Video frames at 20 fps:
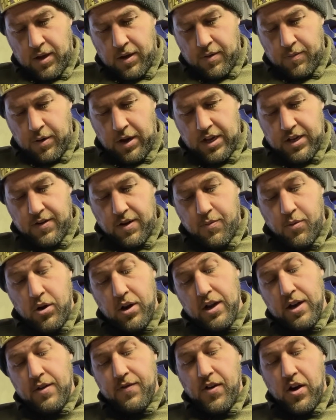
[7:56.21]
But so I put it
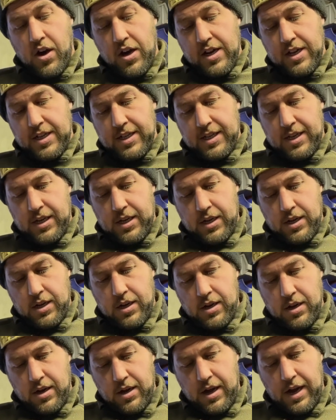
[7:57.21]
in the vise
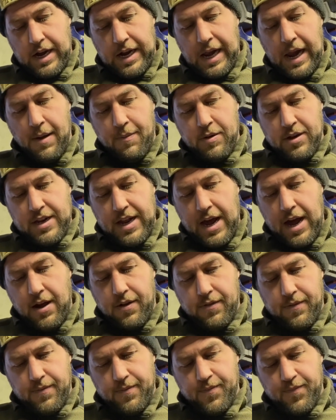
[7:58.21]
and clamp it down,
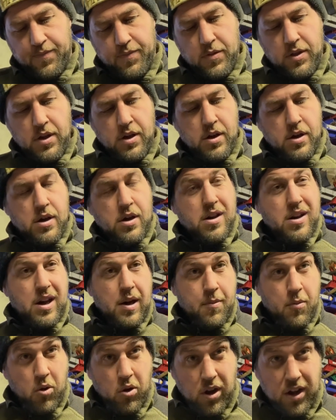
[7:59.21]
I'm
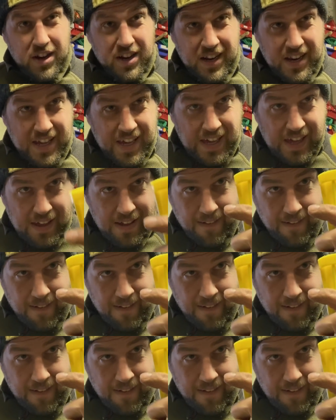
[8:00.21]
more likely